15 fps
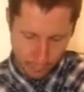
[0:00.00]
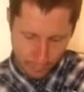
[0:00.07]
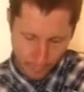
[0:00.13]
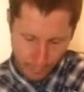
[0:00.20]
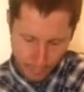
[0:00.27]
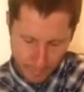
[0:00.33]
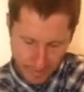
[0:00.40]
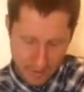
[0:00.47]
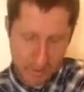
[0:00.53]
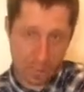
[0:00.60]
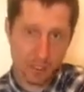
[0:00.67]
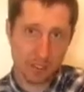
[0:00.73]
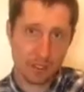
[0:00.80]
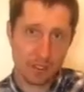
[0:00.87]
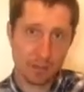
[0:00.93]
We're
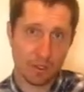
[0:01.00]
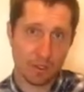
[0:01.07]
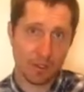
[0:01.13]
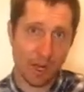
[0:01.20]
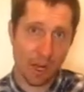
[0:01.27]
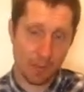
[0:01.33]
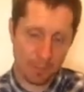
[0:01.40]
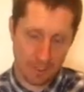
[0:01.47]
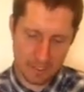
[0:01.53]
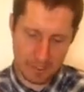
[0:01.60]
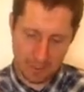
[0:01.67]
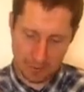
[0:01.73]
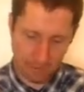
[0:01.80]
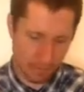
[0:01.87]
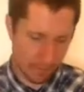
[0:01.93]
basically doing the
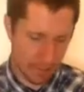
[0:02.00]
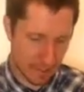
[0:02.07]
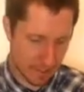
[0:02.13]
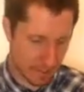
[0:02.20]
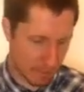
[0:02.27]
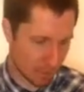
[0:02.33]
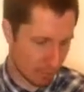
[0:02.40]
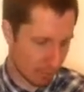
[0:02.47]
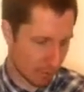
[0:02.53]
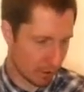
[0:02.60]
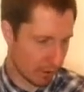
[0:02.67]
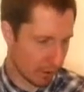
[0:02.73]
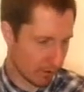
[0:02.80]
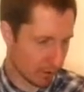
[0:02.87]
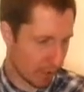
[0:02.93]
opposite of
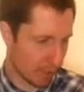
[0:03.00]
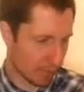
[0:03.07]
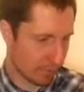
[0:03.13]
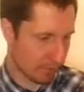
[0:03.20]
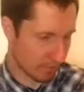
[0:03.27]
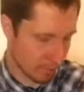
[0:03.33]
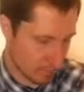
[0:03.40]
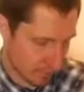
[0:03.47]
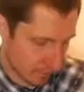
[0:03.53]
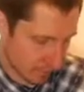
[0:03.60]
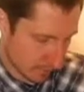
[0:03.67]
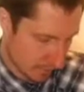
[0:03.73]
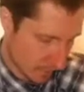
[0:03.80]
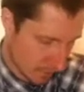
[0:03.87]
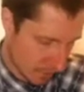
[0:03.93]
disassembling the rifle.
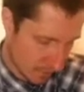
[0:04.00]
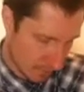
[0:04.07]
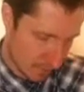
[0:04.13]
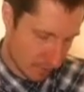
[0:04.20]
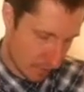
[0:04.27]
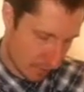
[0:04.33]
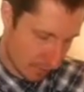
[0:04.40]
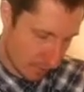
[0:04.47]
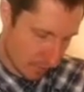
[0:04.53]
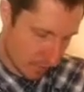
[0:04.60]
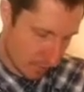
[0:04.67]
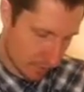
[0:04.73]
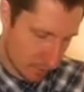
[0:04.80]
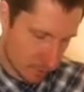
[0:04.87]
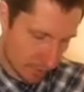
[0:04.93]

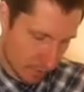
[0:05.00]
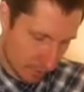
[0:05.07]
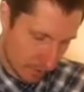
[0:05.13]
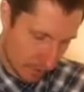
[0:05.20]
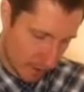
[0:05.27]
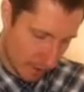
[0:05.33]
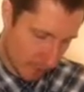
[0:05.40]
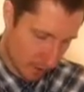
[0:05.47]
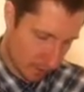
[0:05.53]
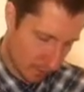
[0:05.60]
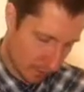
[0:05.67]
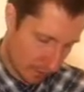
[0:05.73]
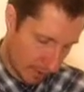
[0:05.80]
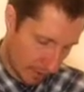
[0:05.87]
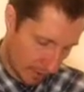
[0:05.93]
So go ahead and
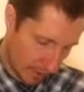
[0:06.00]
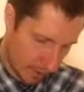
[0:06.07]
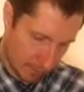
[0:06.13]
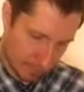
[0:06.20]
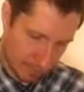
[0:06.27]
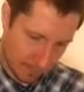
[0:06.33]
do that.